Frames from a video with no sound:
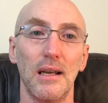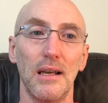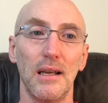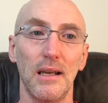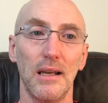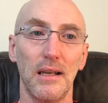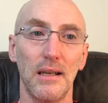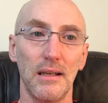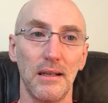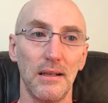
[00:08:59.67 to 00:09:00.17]

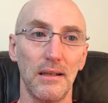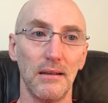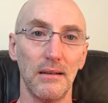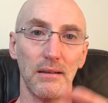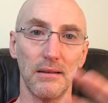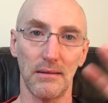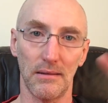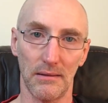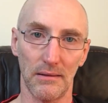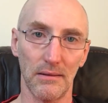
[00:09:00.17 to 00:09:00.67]
he
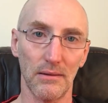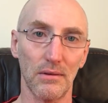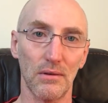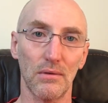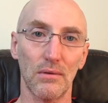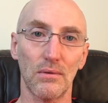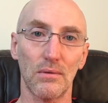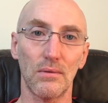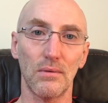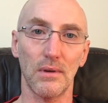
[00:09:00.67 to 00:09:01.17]

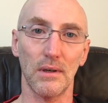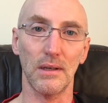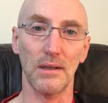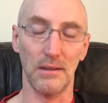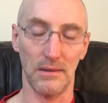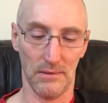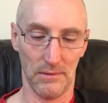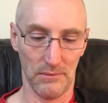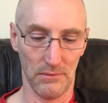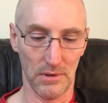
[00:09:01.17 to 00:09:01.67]
quite
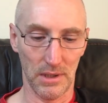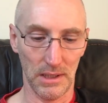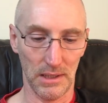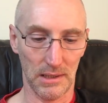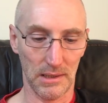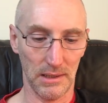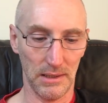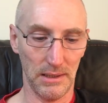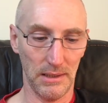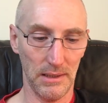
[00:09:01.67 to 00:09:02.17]

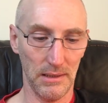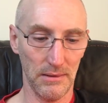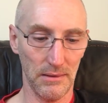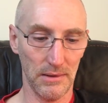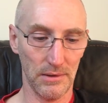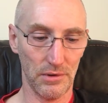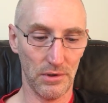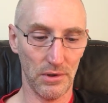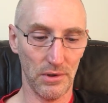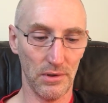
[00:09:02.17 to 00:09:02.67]
rightly
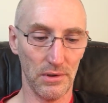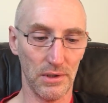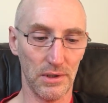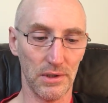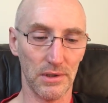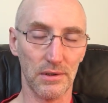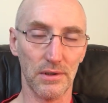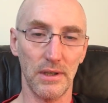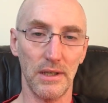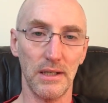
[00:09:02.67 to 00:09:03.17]
turned
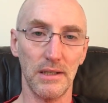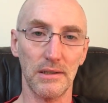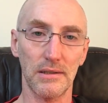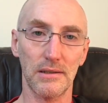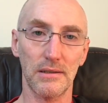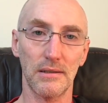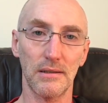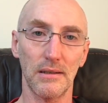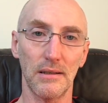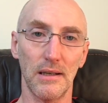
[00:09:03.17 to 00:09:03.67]

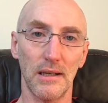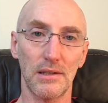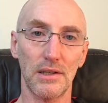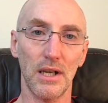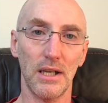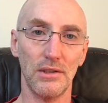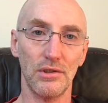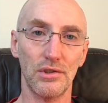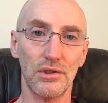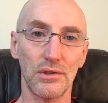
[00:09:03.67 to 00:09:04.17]
his
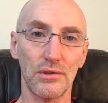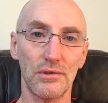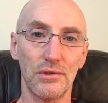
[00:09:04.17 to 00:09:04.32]
attention